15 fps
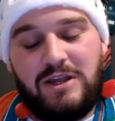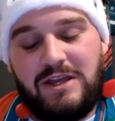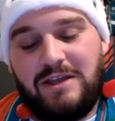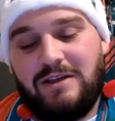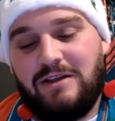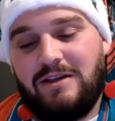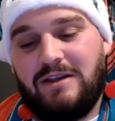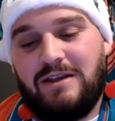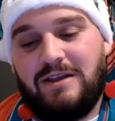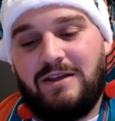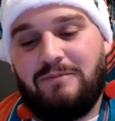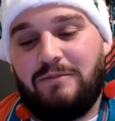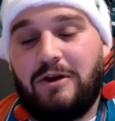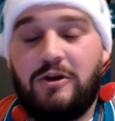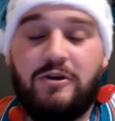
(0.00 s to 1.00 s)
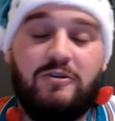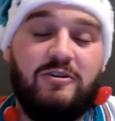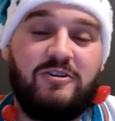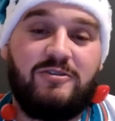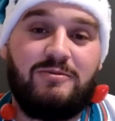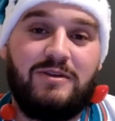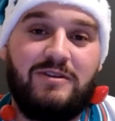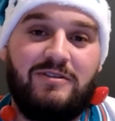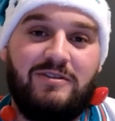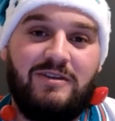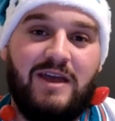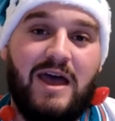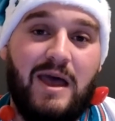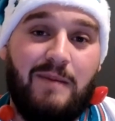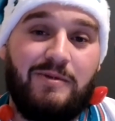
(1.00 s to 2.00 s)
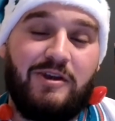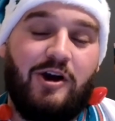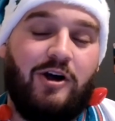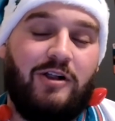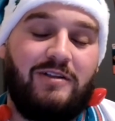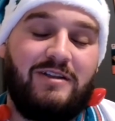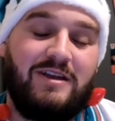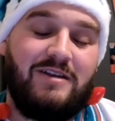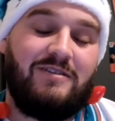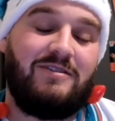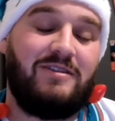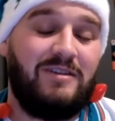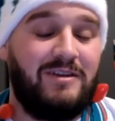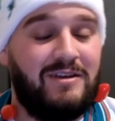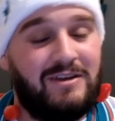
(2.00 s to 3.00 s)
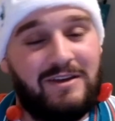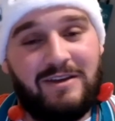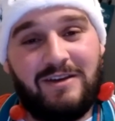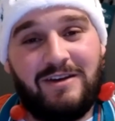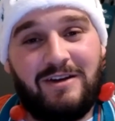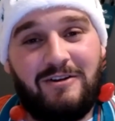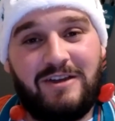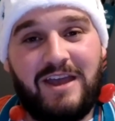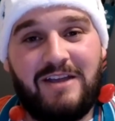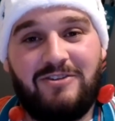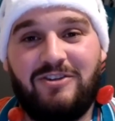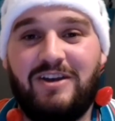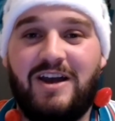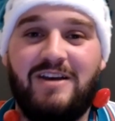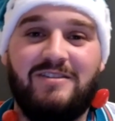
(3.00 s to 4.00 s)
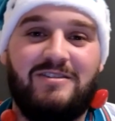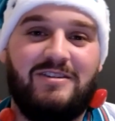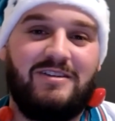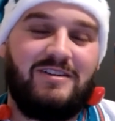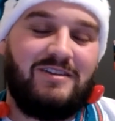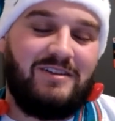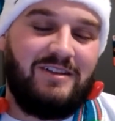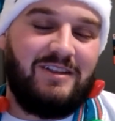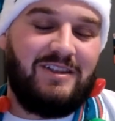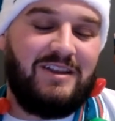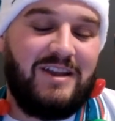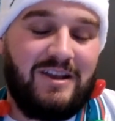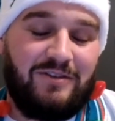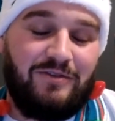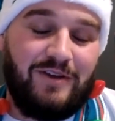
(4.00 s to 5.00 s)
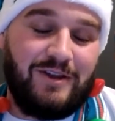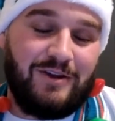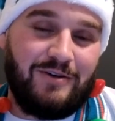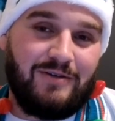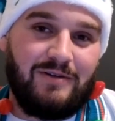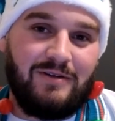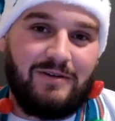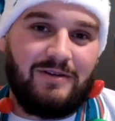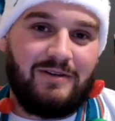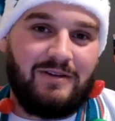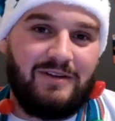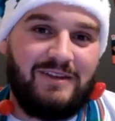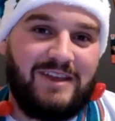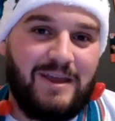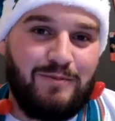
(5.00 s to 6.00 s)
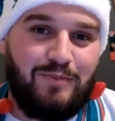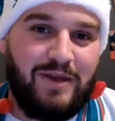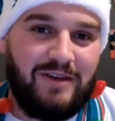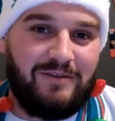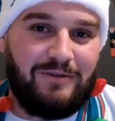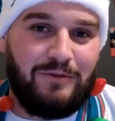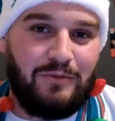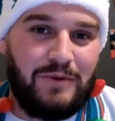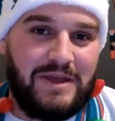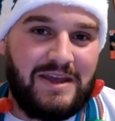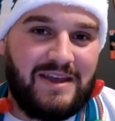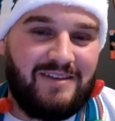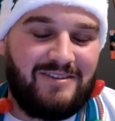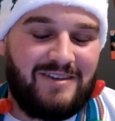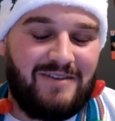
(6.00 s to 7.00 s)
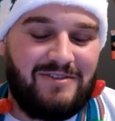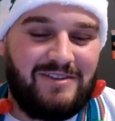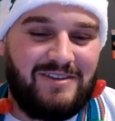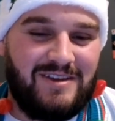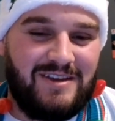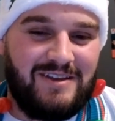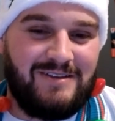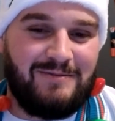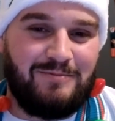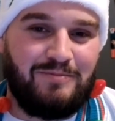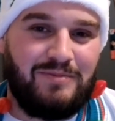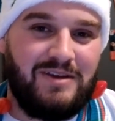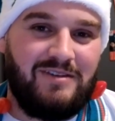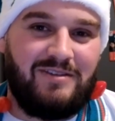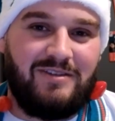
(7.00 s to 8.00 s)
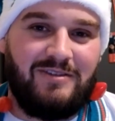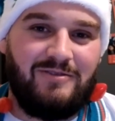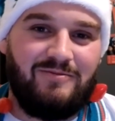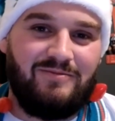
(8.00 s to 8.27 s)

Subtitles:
it. Merry Christmas. Happy holidays. I'll catch you guys in the next video, Game Picks, Week 17. Peace.